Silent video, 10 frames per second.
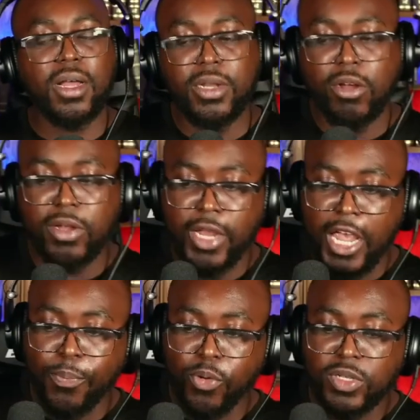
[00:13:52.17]
on, on
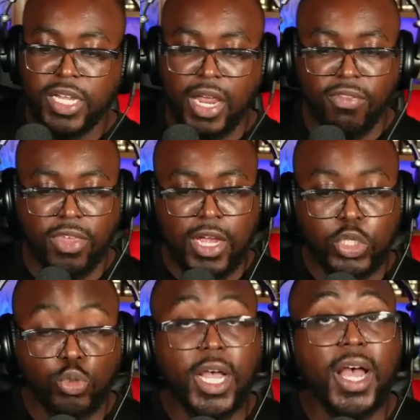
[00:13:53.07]
April 10th,
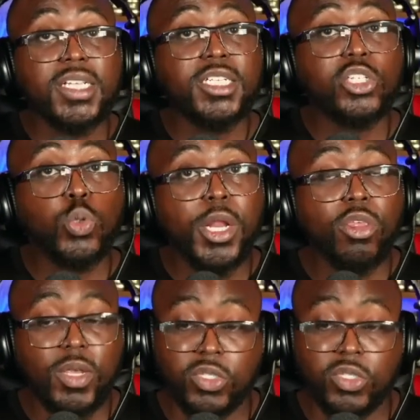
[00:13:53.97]
2023.